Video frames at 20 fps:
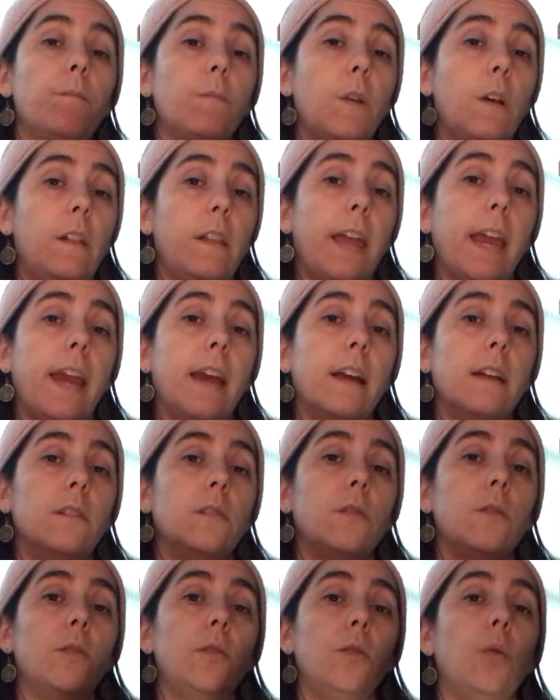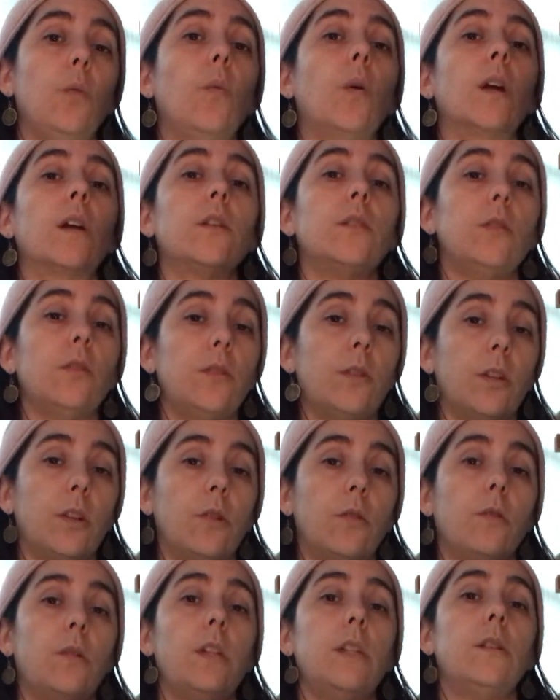glands to work to
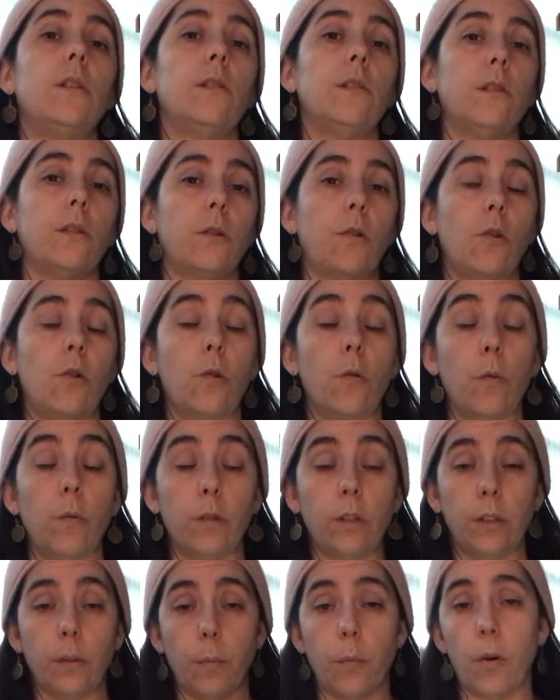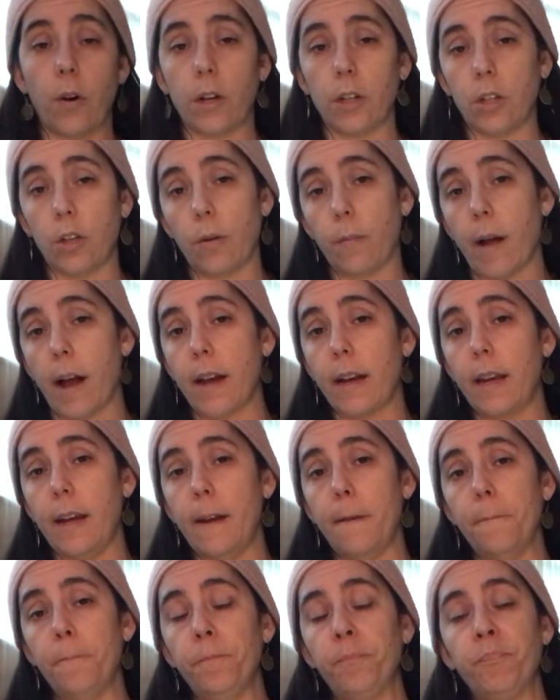secrete, to support your
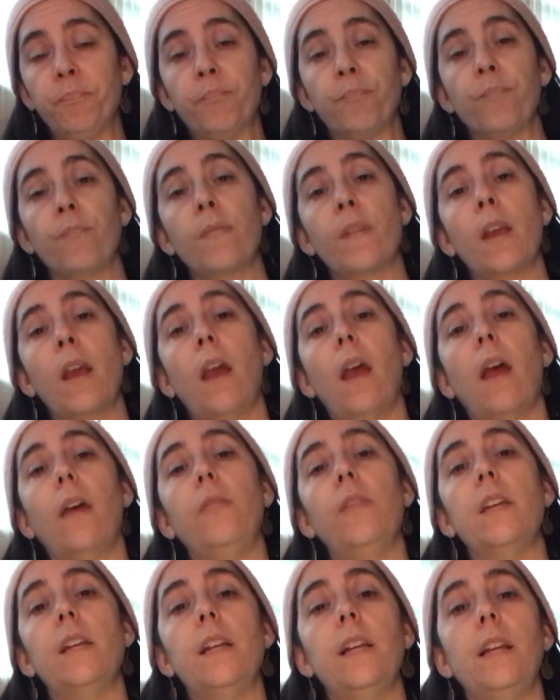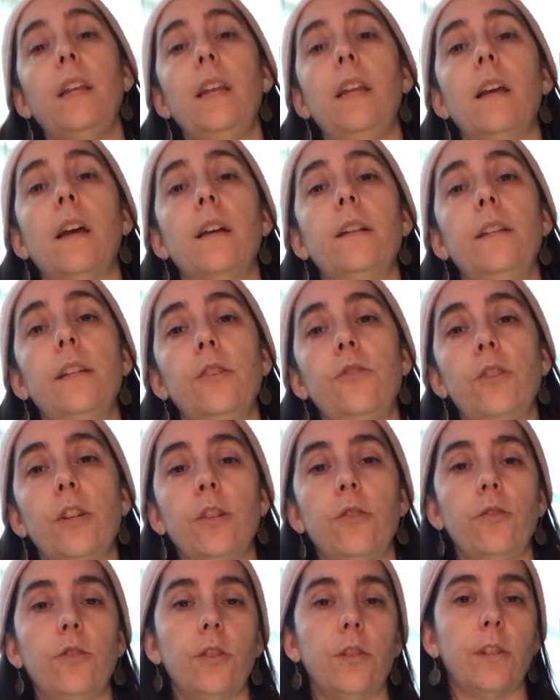body. And then in
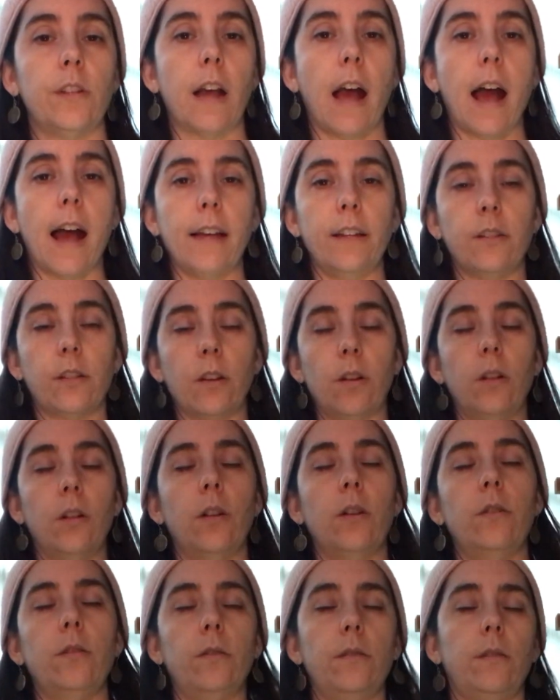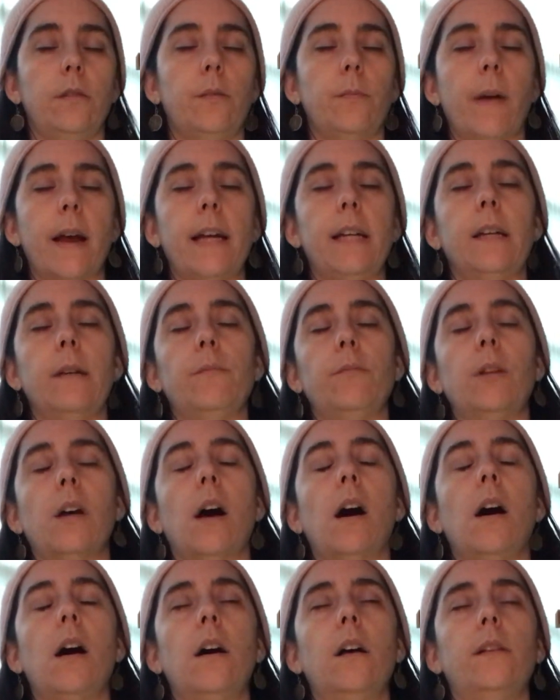addition, just eyes closed, spine up
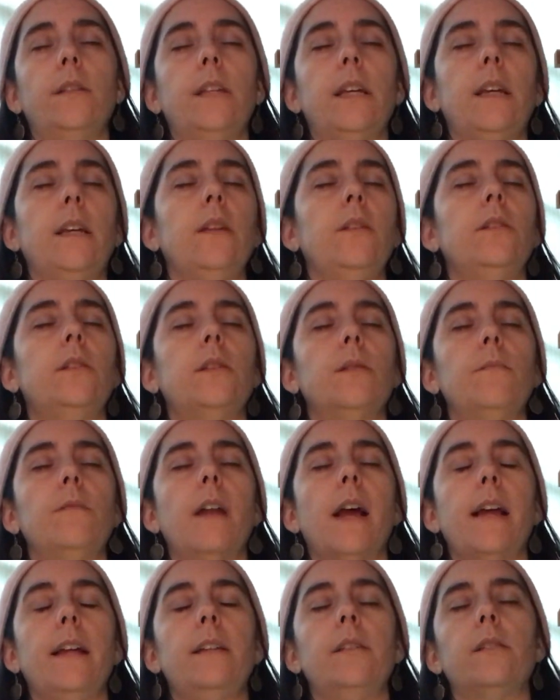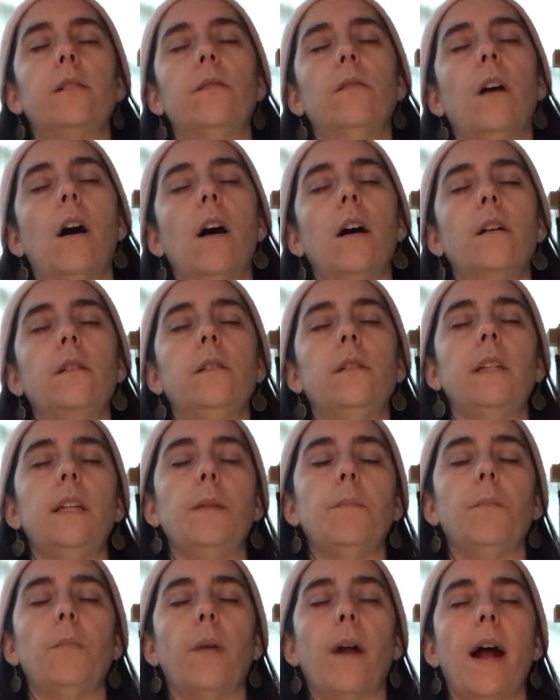tall, taking some nice long
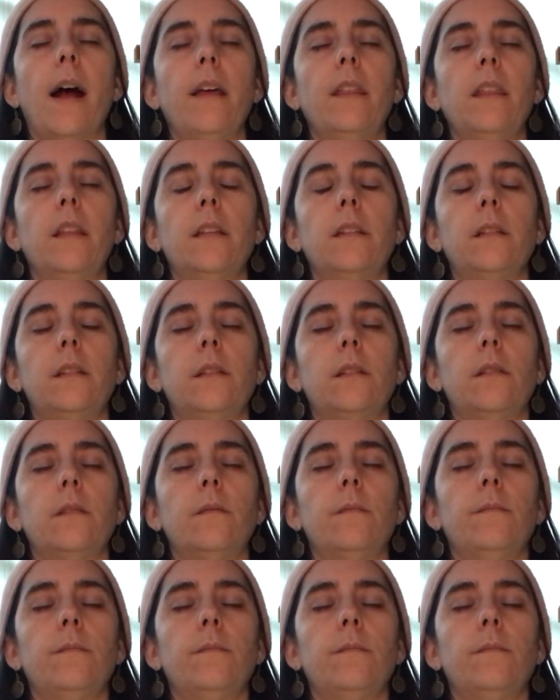deep breaths.